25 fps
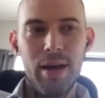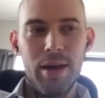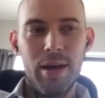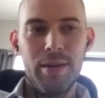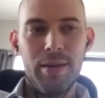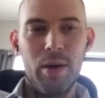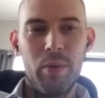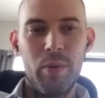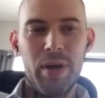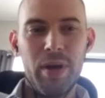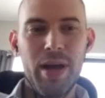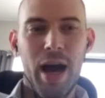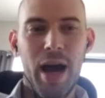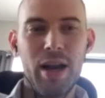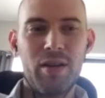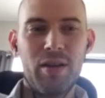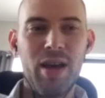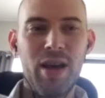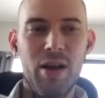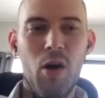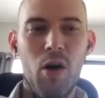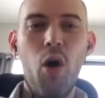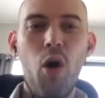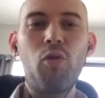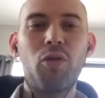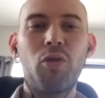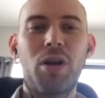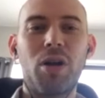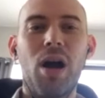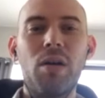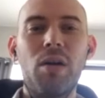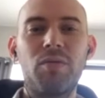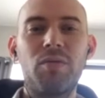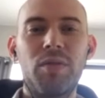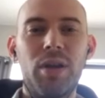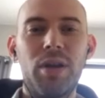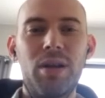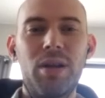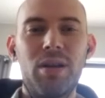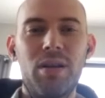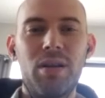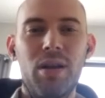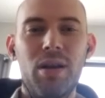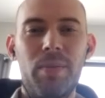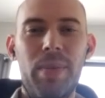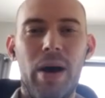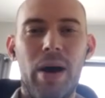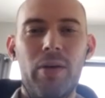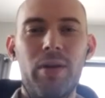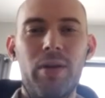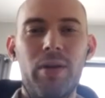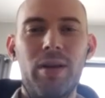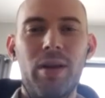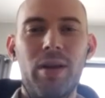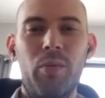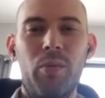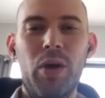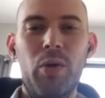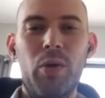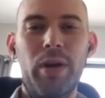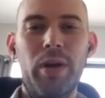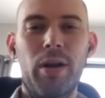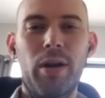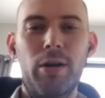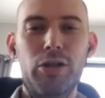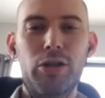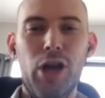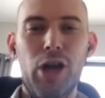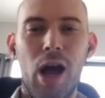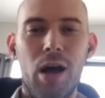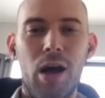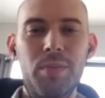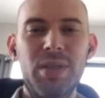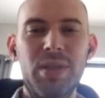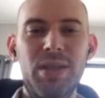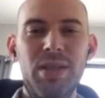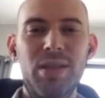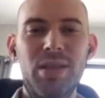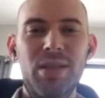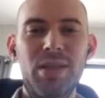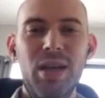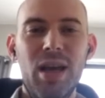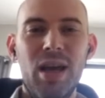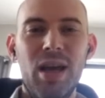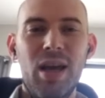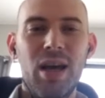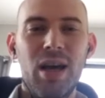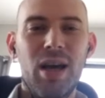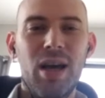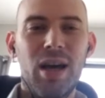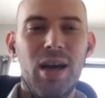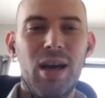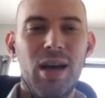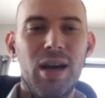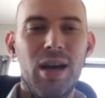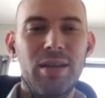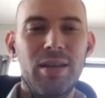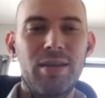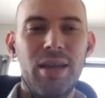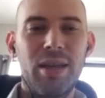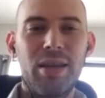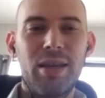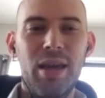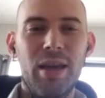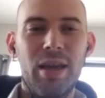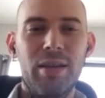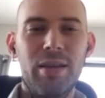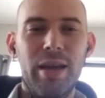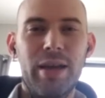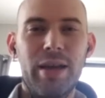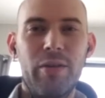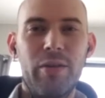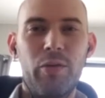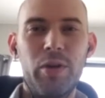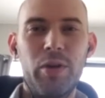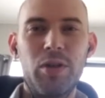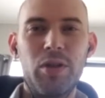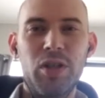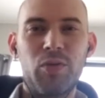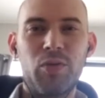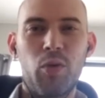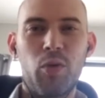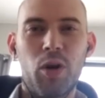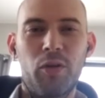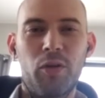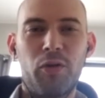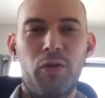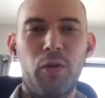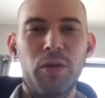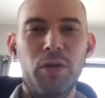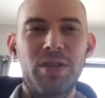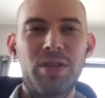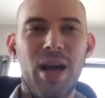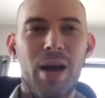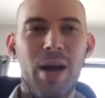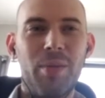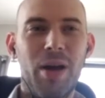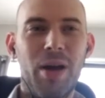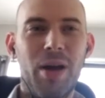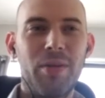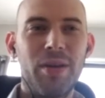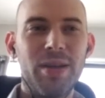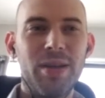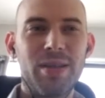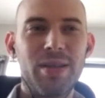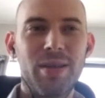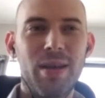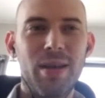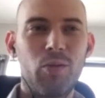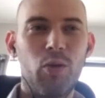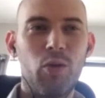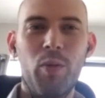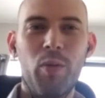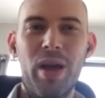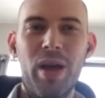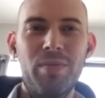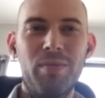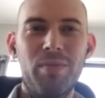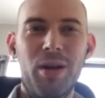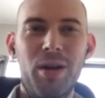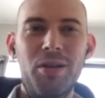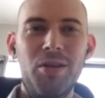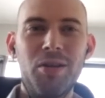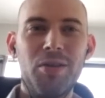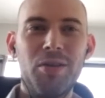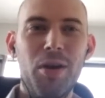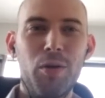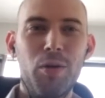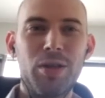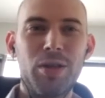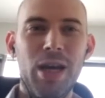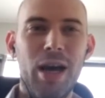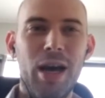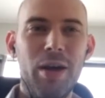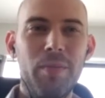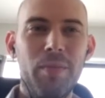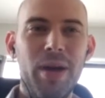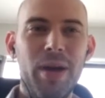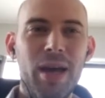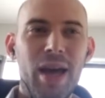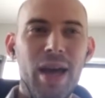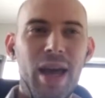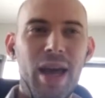then we kind of got overconfident about it and we quit our jobs, thinking like, if we just work full time on this, like we'll make money in no time.